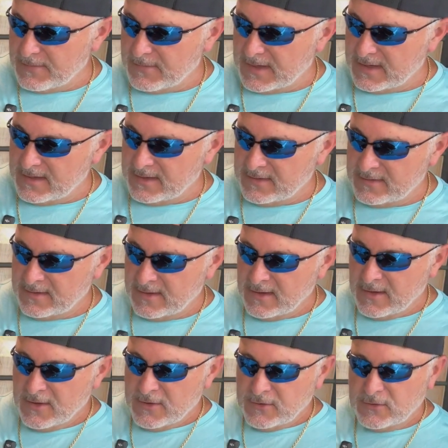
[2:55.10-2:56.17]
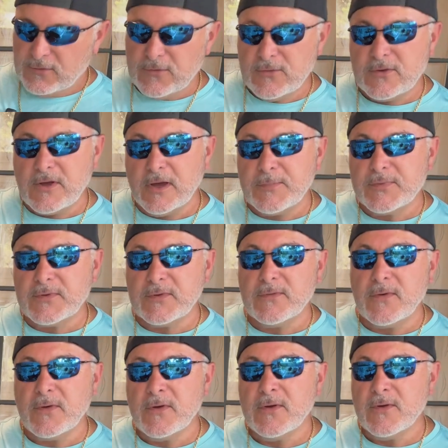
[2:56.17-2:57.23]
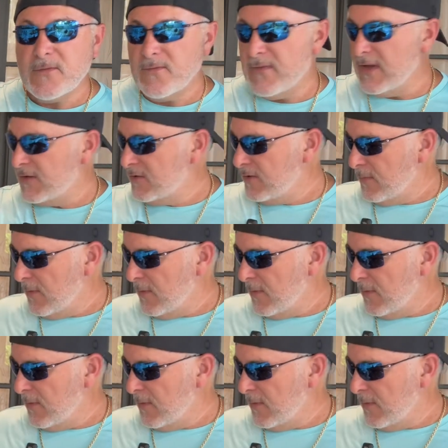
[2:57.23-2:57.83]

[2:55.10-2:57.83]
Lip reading: by this. 2 cups of vegetable